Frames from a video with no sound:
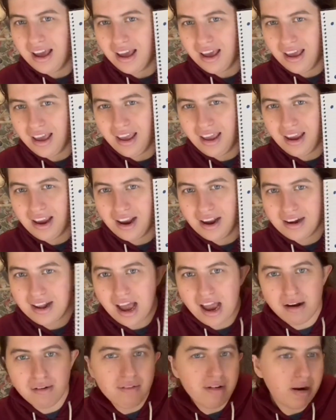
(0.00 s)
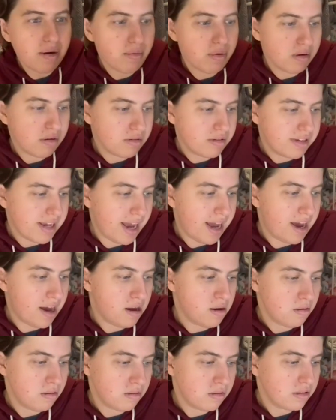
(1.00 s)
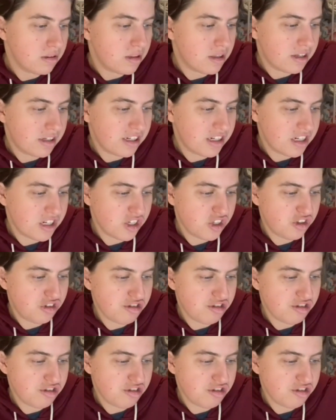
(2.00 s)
And I already wrote down the